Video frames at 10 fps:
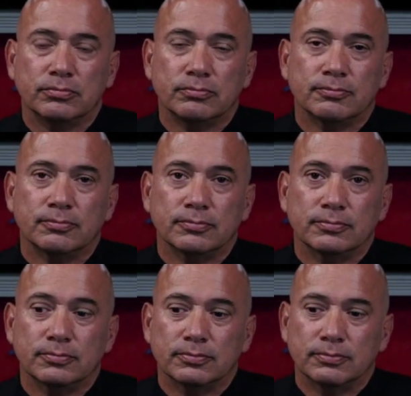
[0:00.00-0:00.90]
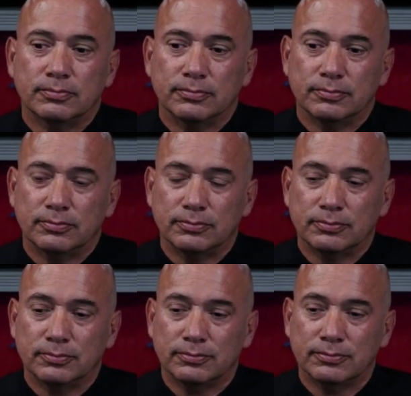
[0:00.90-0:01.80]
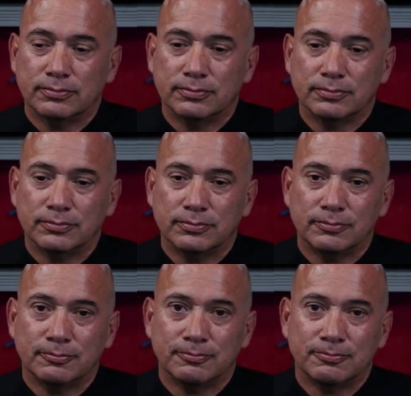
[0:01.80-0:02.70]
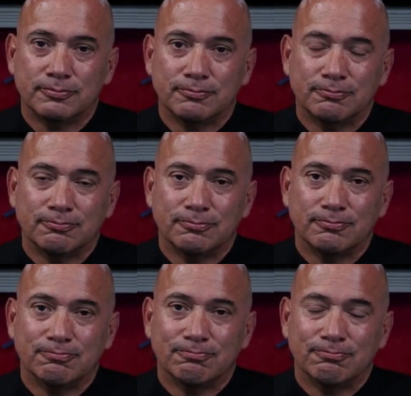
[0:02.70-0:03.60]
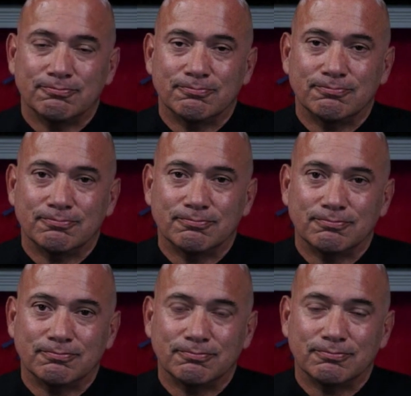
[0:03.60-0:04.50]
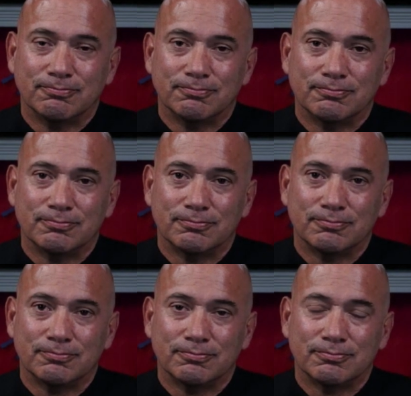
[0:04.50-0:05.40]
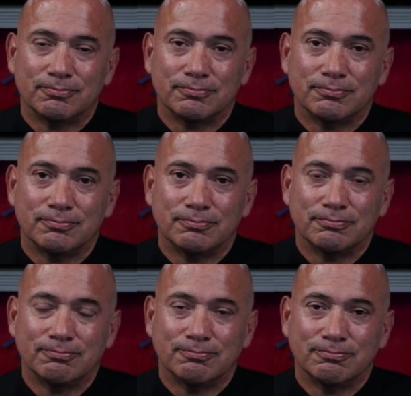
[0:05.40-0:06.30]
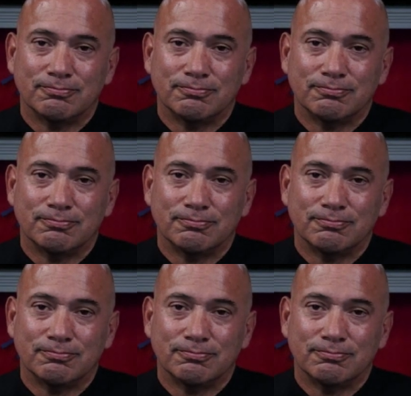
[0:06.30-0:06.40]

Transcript: This person isn't speaking.